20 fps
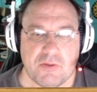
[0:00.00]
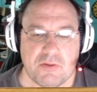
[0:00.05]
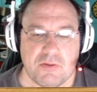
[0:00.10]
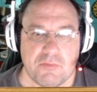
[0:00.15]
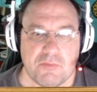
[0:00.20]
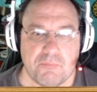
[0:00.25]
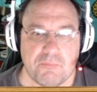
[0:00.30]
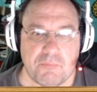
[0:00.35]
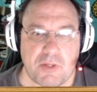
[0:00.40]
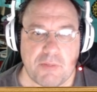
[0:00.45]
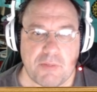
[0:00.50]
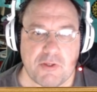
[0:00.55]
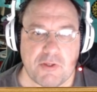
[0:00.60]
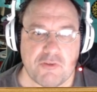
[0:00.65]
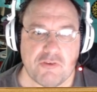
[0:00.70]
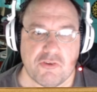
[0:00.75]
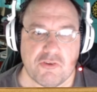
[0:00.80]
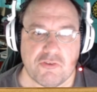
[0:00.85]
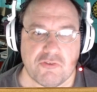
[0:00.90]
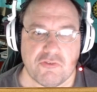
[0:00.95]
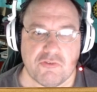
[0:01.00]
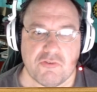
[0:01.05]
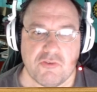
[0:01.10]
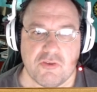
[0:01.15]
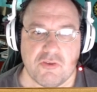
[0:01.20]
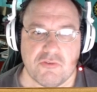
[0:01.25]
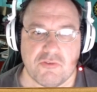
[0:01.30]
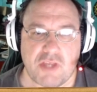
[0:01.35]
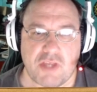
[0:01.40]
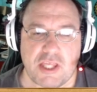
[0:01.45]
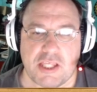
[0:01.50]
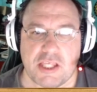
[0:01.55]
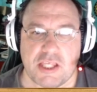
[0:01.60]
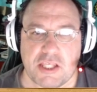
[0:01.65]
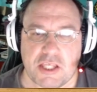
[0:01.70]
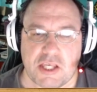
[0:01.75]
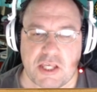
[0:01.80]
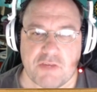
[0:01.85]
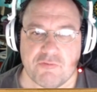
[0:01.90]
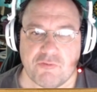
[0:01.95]
maybe just
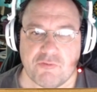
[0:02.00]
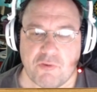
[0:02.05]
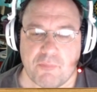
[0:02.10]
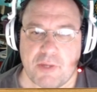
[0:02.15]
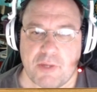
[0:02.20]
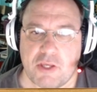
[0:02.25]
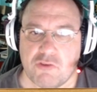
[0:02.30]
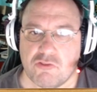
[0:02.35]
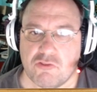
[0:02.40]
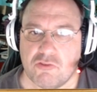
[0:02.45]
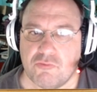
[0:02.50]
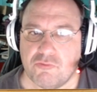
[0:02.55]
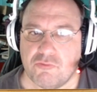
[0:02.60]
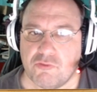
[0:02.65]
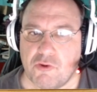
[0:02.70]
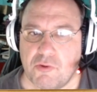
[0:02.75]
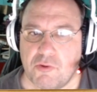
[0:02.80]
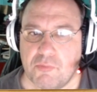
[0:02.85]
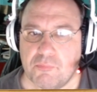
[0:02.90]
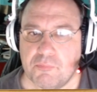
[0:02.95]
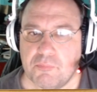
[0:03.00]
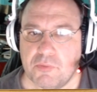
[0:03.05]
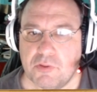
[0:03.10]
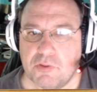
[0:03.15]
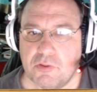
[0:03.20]
taking information from